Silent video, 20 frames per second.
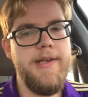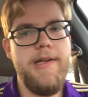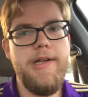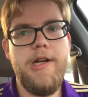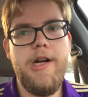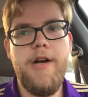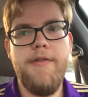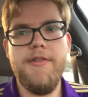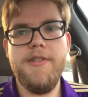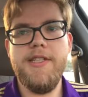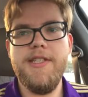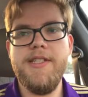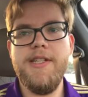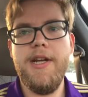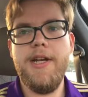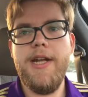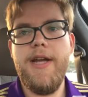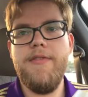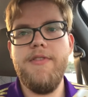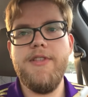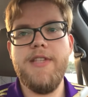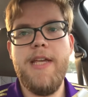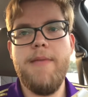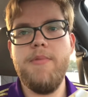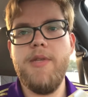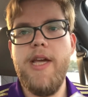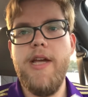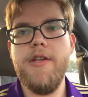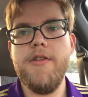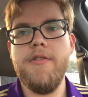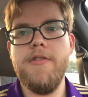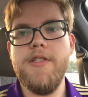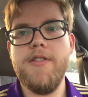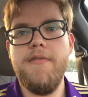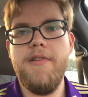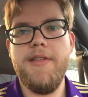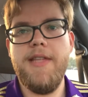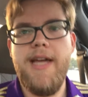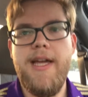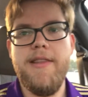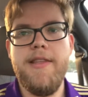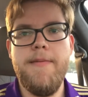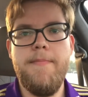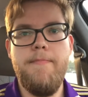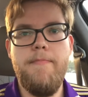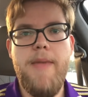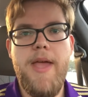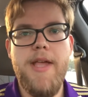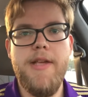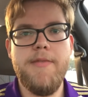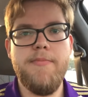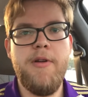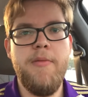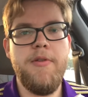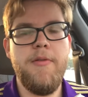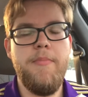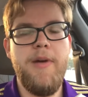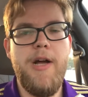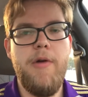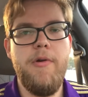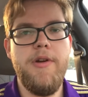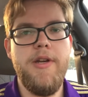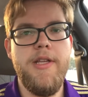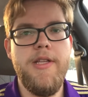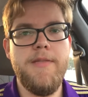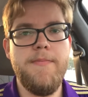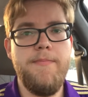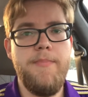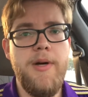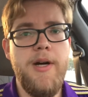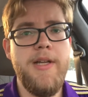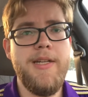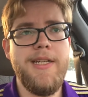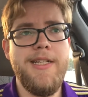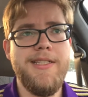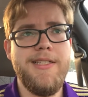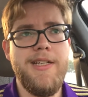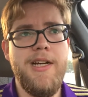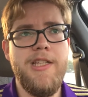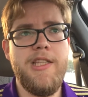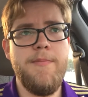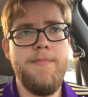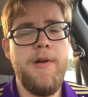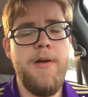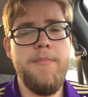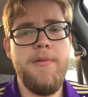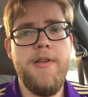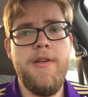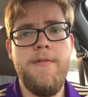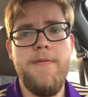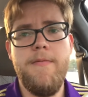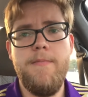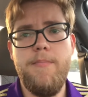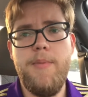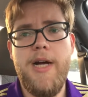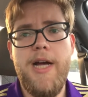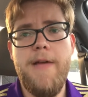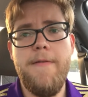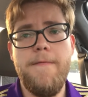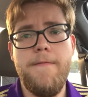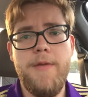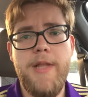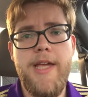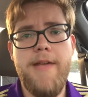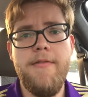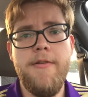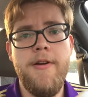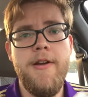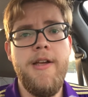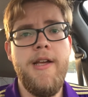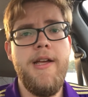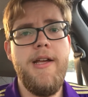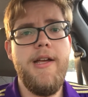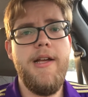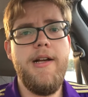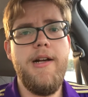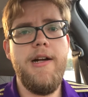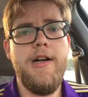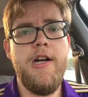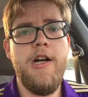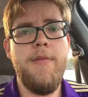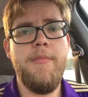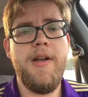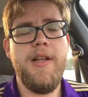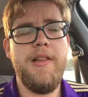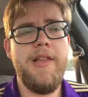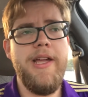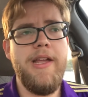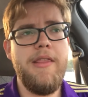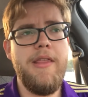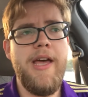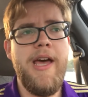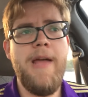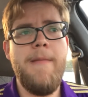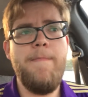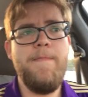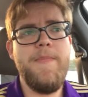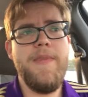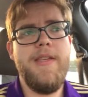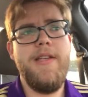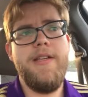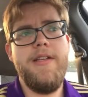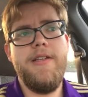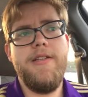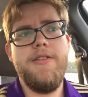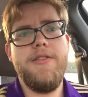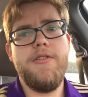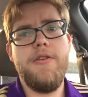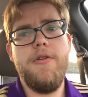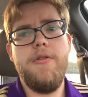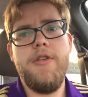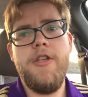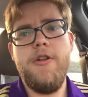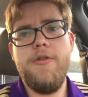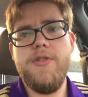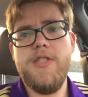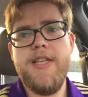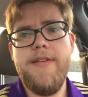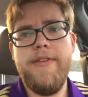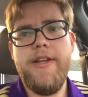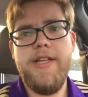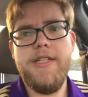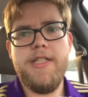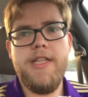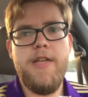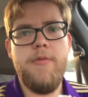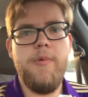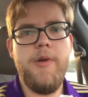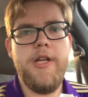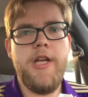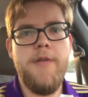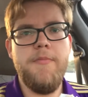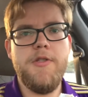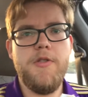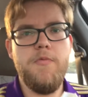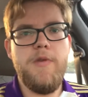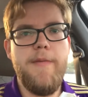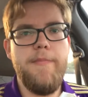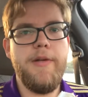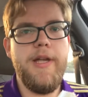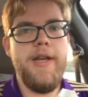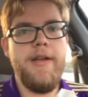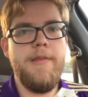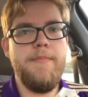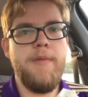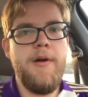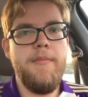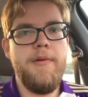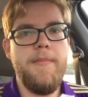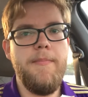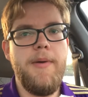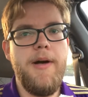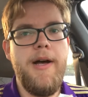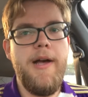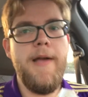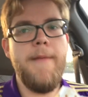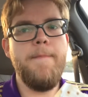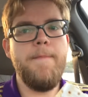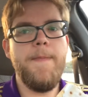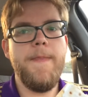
obviously it's not gonna have the same texture and stuff like that that makes pumpkin pie what it is, but it's got the pumpkin pie flavor, um, and I like that. So you know, seven out of ten when it comes to replicating the pumpkin pie.